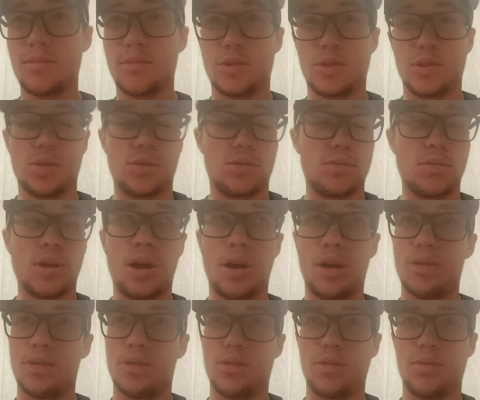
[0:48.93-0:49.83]
just
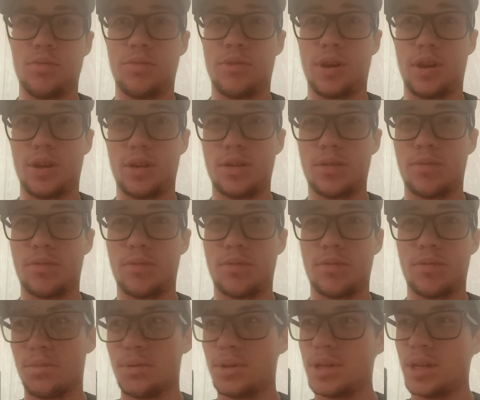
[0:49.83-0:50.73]
also very good
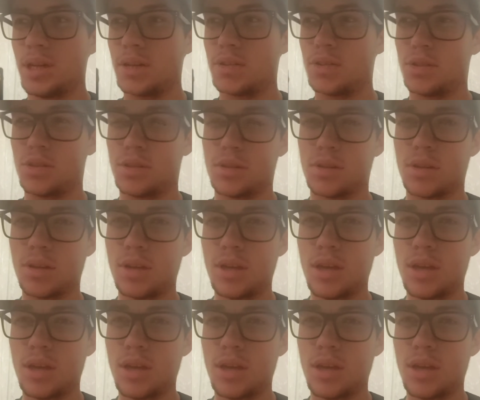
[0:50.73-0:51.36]
form protection.